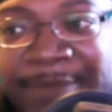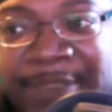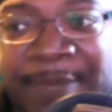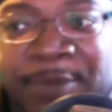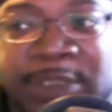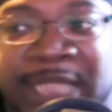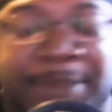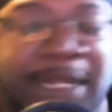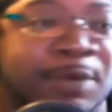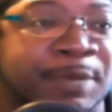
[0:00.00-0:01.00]
up
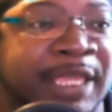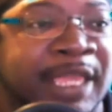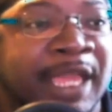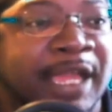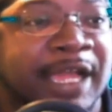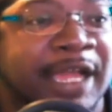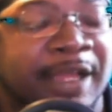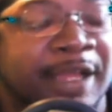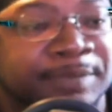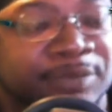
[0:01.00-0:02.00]
with me,
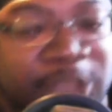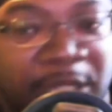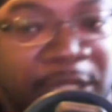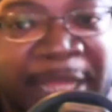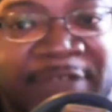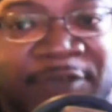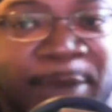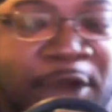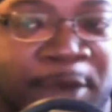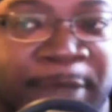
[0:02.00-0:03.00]
talked Panther
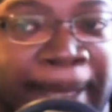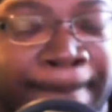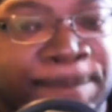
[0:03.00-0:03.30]
football with me.